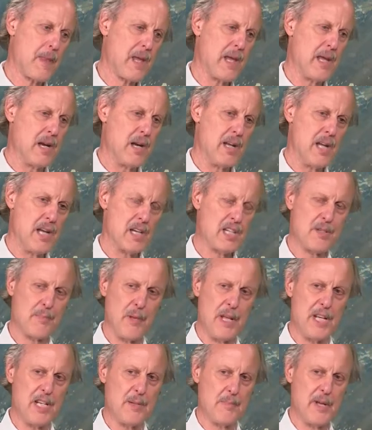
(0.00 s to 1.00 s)
you know, he
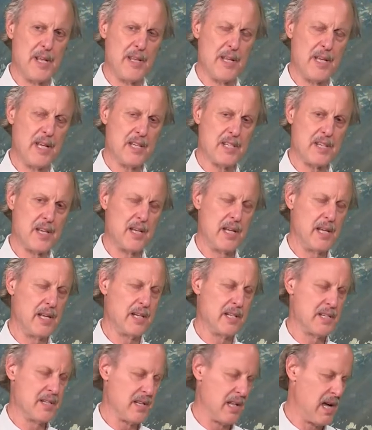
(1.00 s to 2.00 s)
explained to me that in
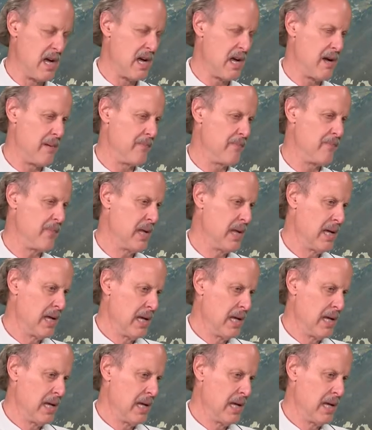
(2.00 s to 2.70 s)
Islam,